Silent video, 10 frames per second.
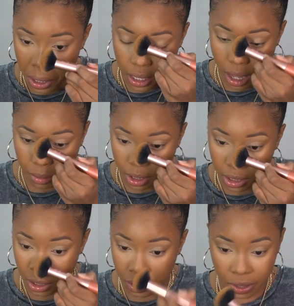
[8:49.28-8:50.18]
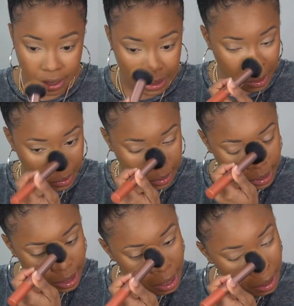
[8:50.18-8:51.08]
Can't be looking crazy out
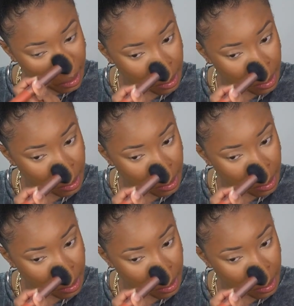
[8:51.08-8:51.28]
here.